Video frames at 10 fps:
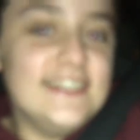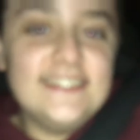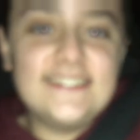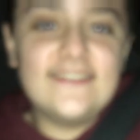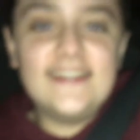
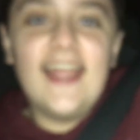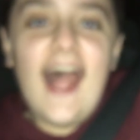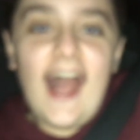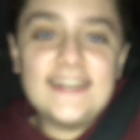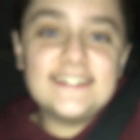So
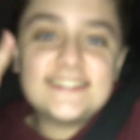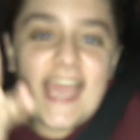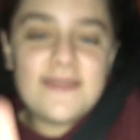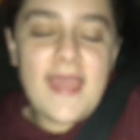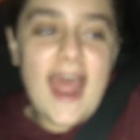I just
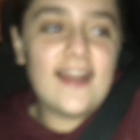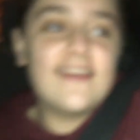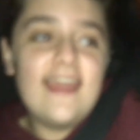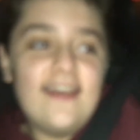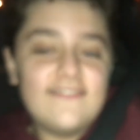came out
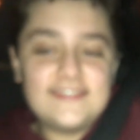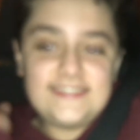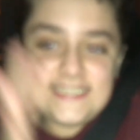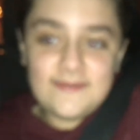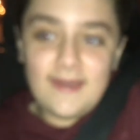of the
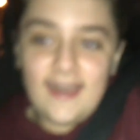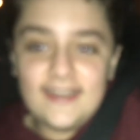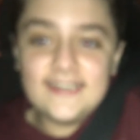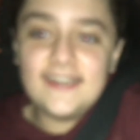cinema